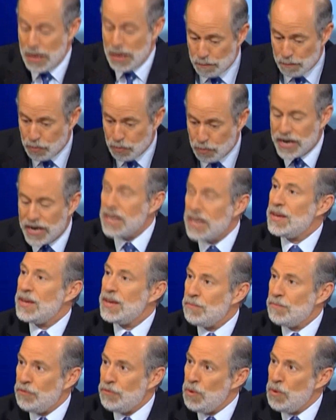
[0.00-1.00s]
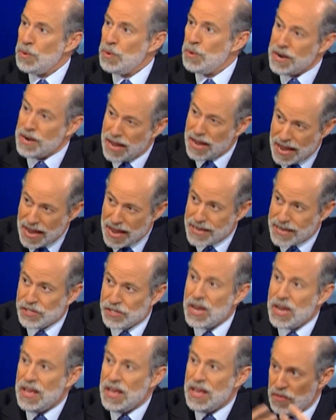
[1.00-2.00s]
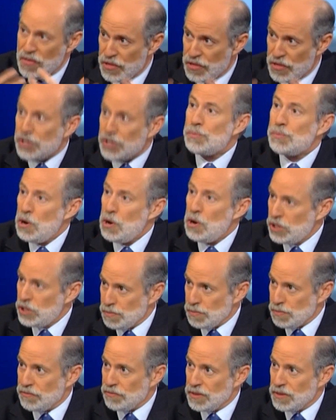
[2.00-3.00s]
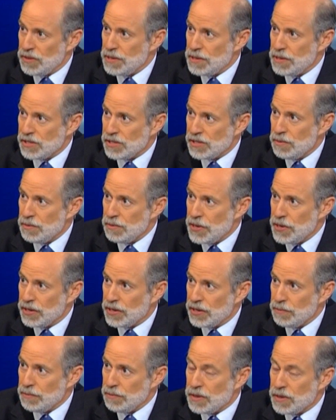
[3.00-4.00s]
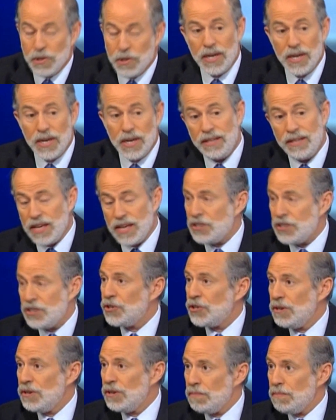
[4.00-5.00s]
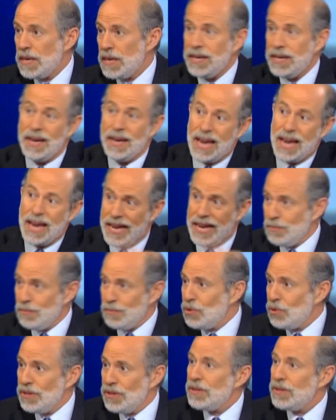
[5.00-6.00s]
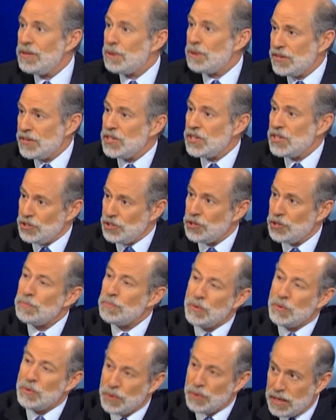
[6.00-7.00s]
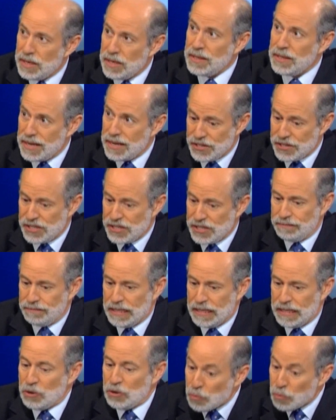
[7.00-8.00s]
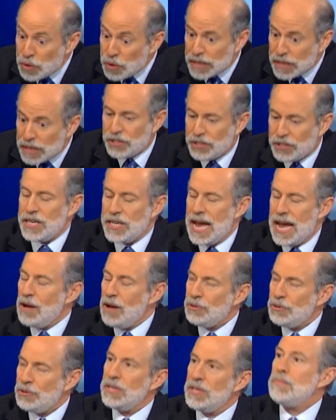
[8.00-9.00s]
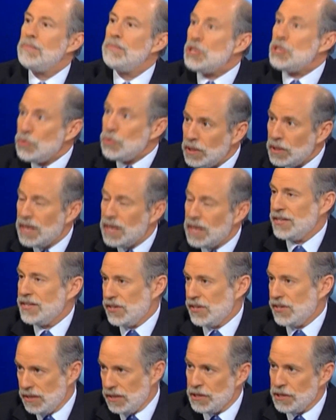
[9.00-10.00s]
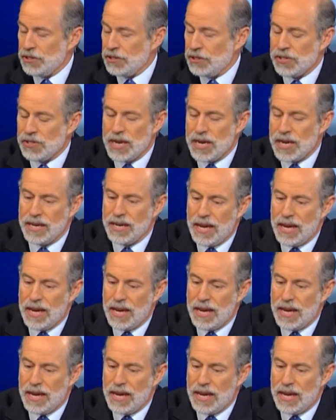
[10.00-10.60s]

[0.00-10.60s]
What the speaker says: bringing them forward as the spokesman for the Muslim American community. They shouldn't be any more than the president should be reaching out to them, utilizing them, I should say,